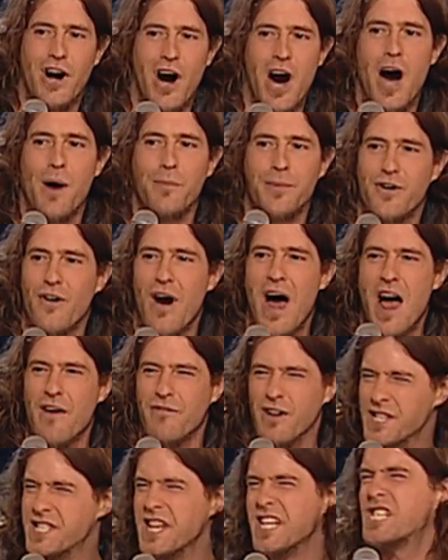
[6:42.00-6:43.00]
calm
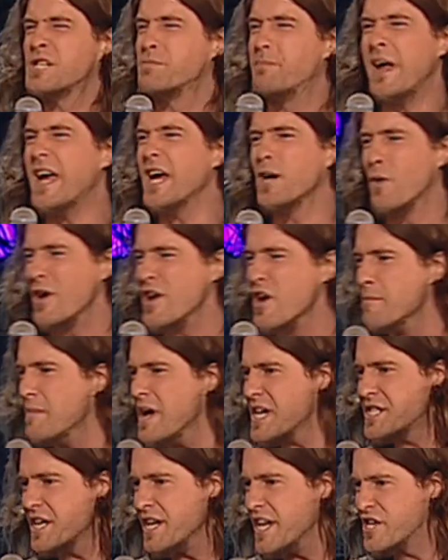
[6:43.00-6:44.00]
drivers at speed when you're
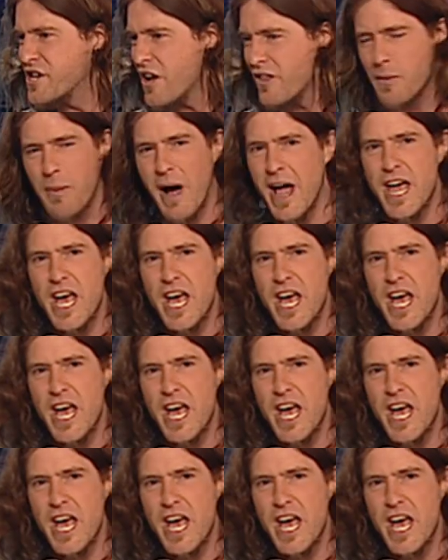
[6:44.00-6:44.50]
missing each other by